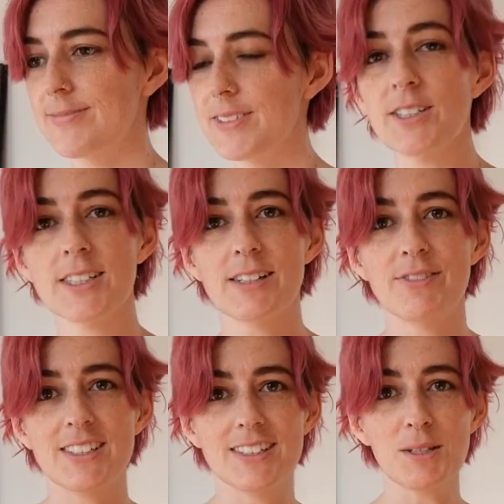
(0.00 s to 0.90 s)
as long as I can
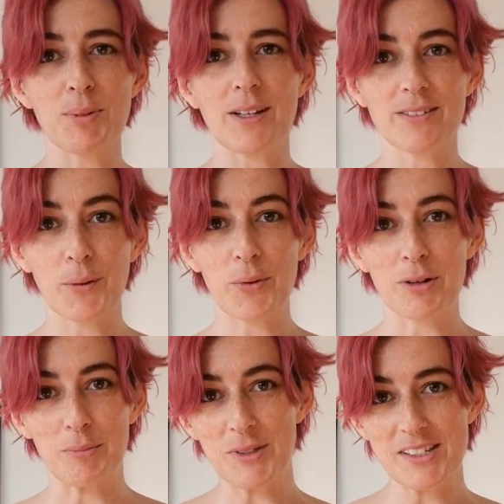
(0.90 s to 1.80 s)
fix this bit, we're
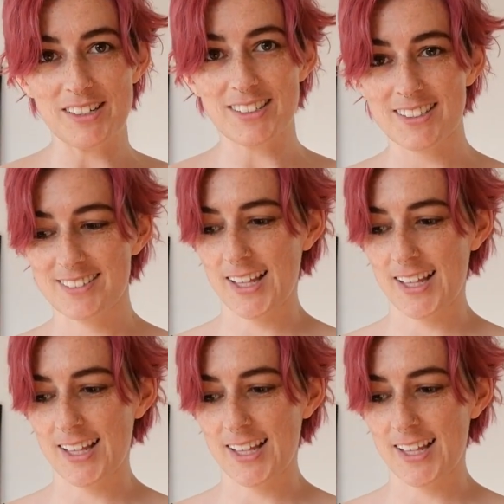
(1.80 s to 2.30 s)
in business.